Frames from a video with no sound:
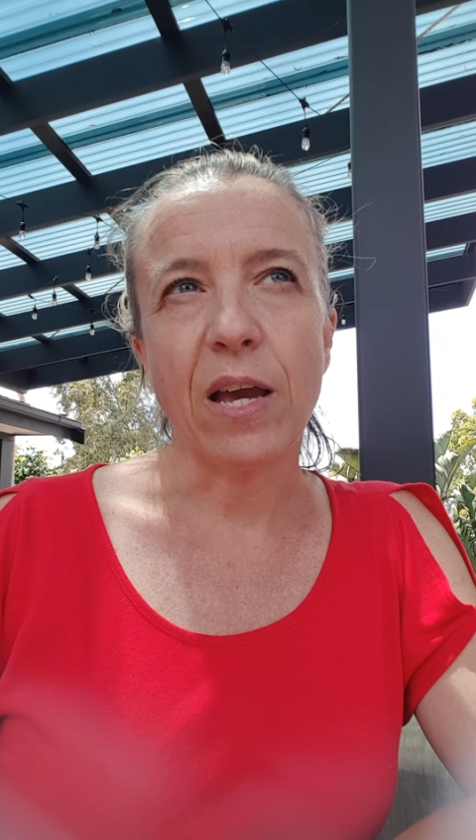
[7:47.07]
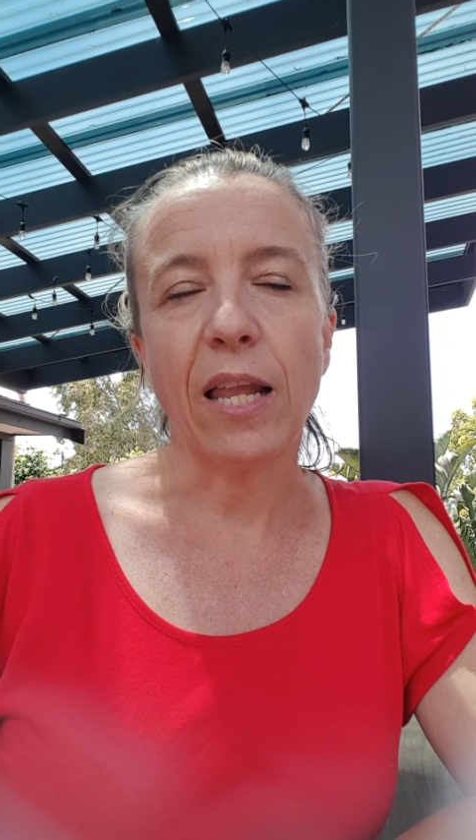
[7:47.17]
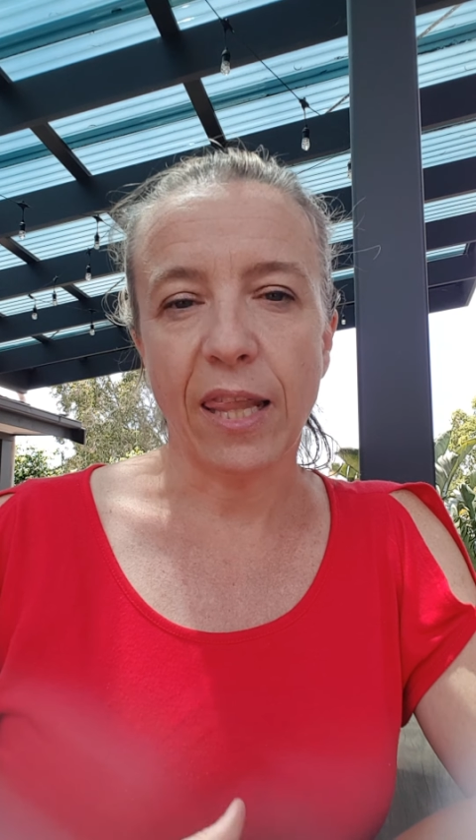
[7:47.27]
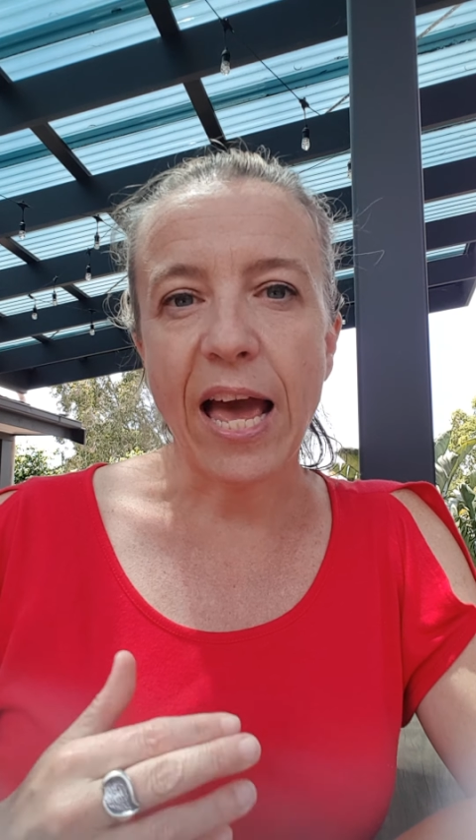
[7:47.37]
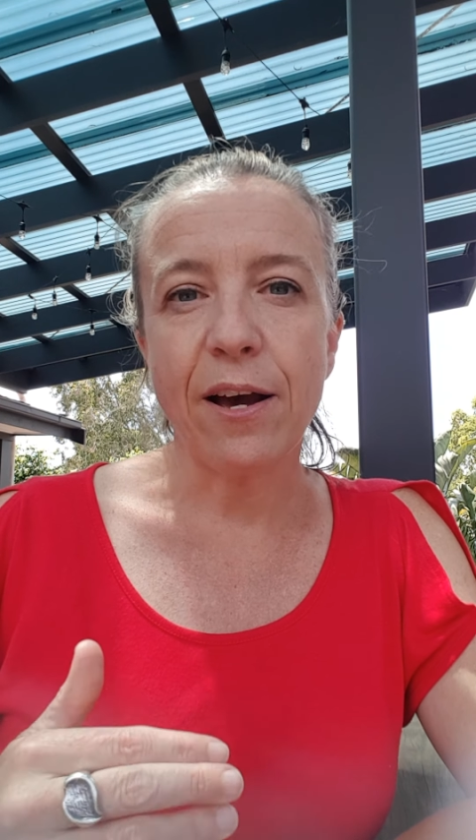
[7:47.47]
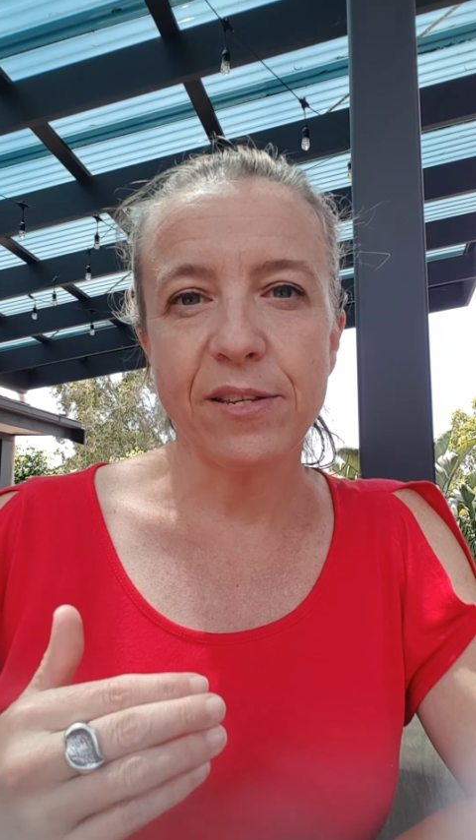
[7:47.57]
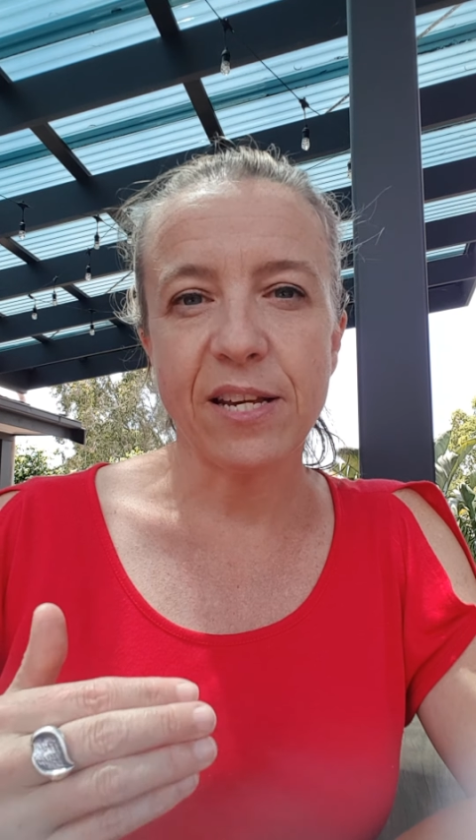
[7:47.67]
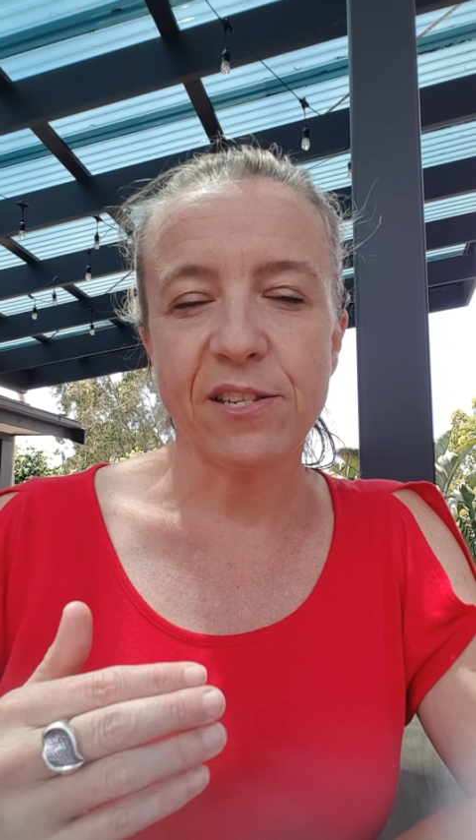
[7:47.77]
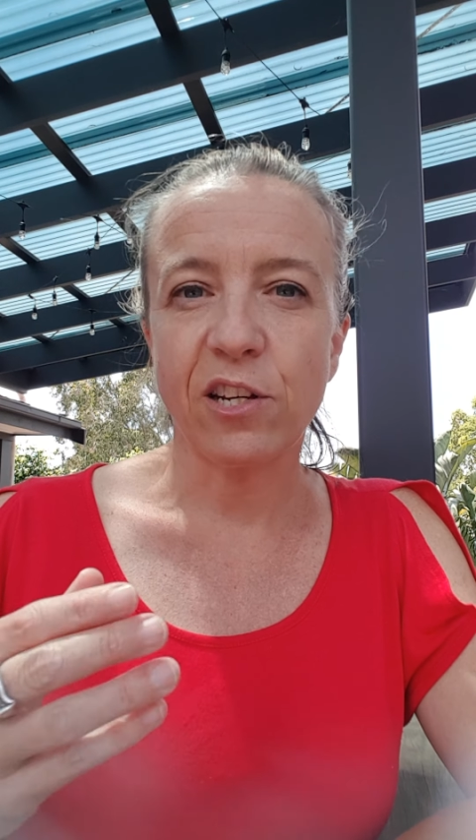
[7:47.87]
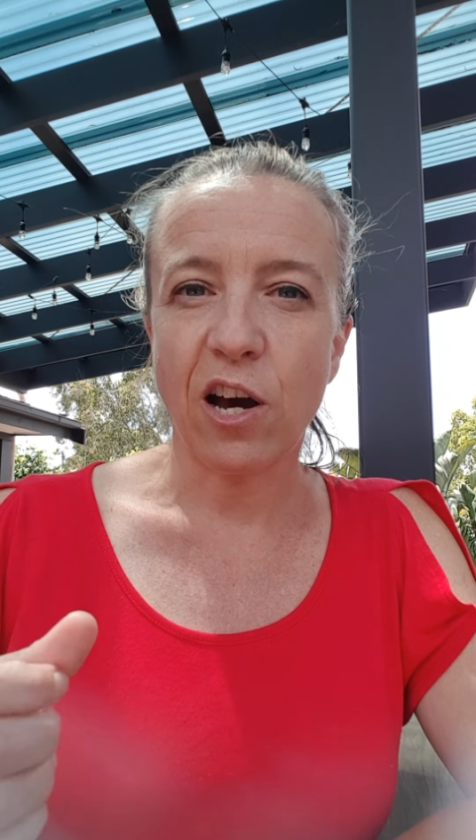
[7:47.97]
allows
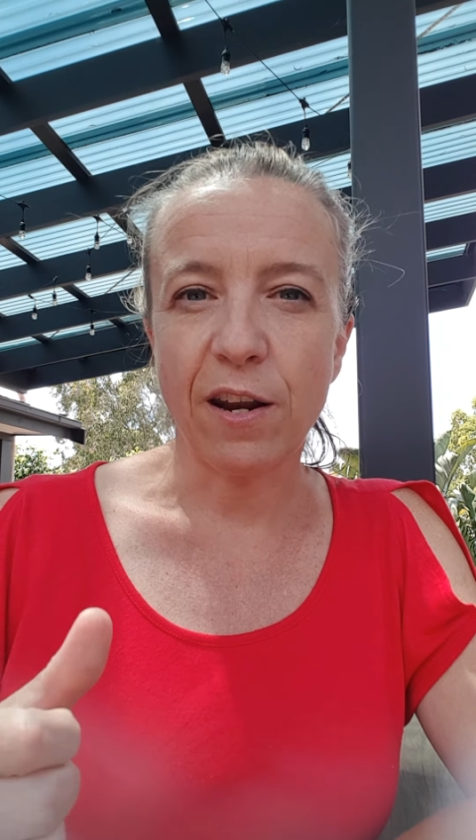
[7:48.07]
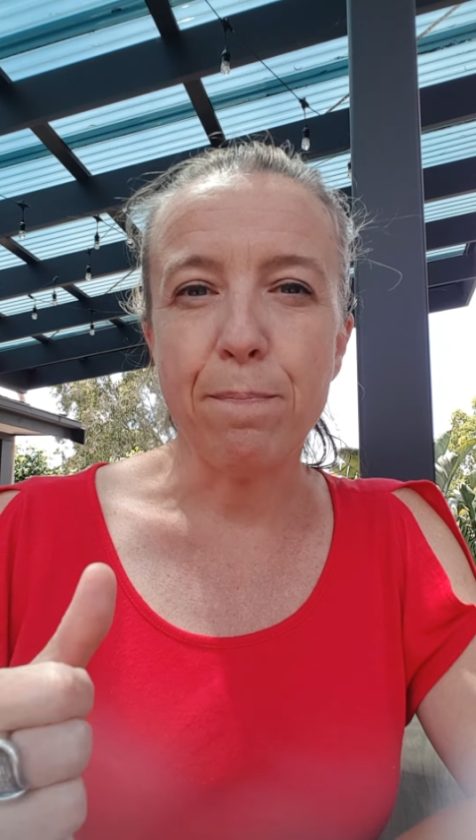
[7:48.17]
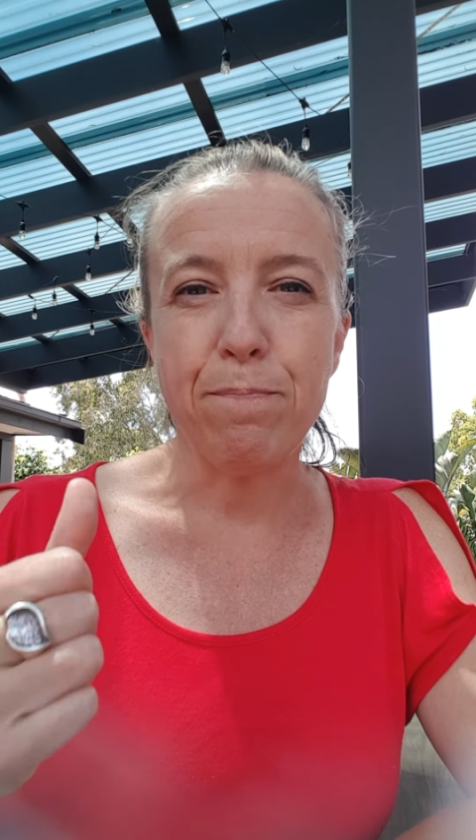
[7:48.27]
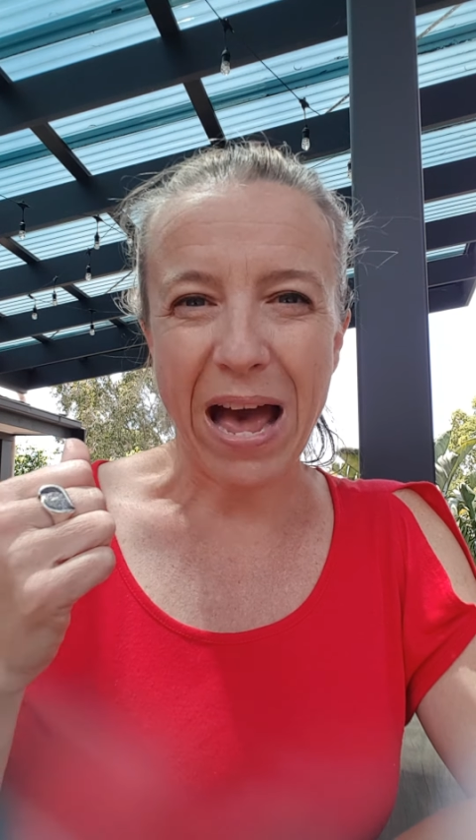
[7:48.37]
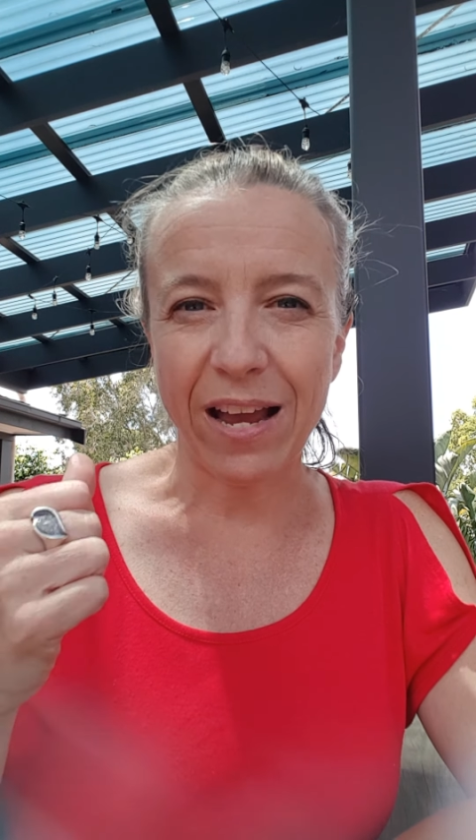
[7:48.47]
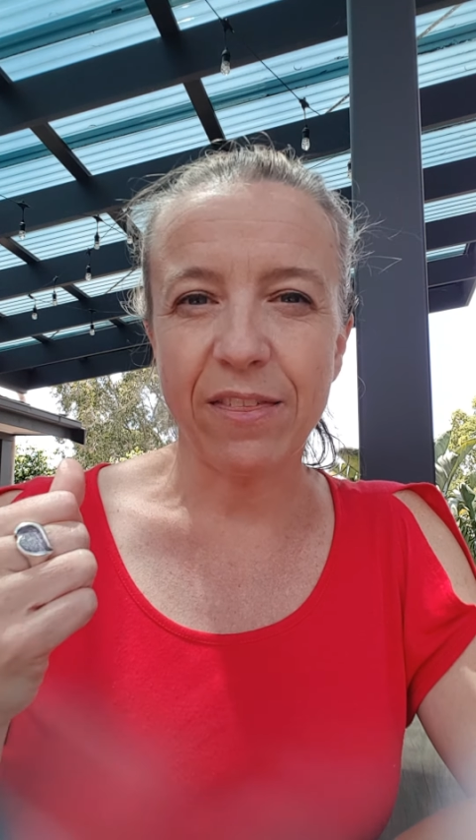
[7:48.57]
us to kind of back